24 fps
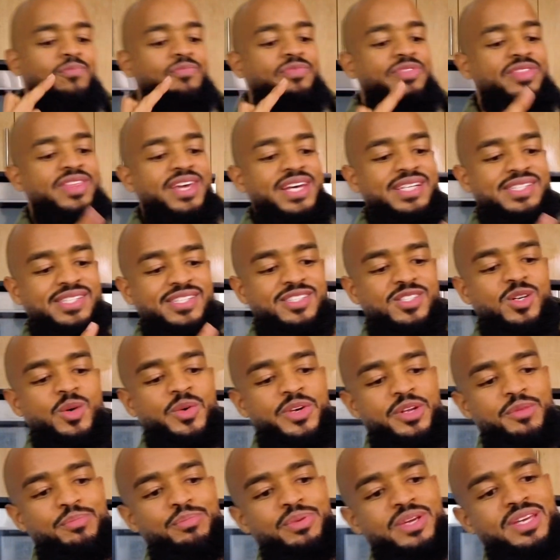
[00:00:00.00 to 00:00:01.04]
This is going
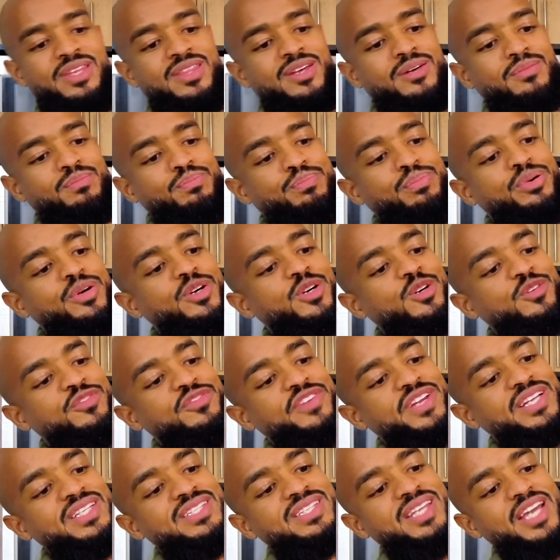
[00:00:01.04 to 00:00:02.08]
to be the
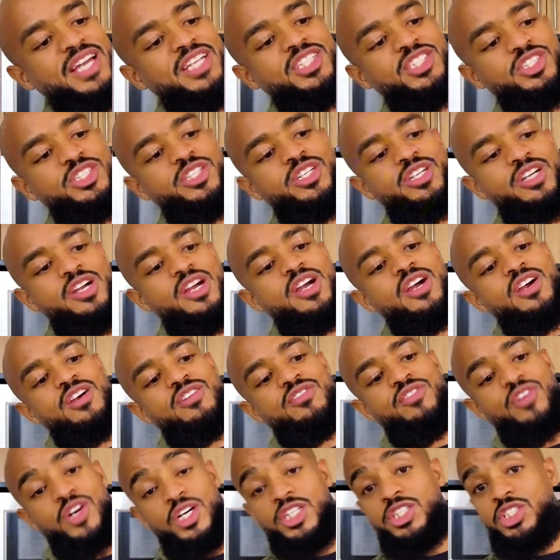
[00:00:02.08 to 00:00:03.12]
perfect texture
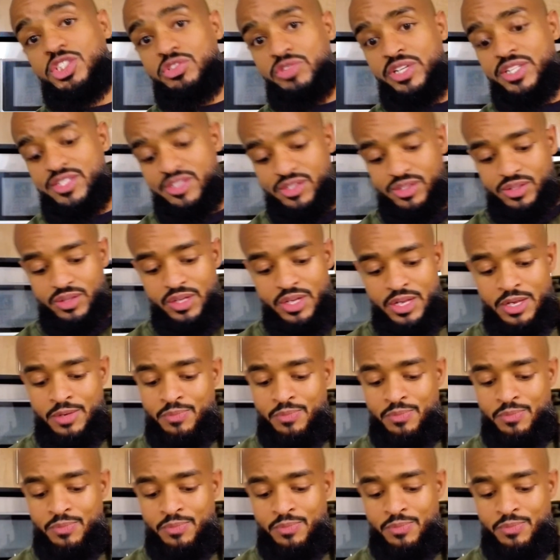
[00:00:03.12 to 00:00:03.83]
for a drizzle.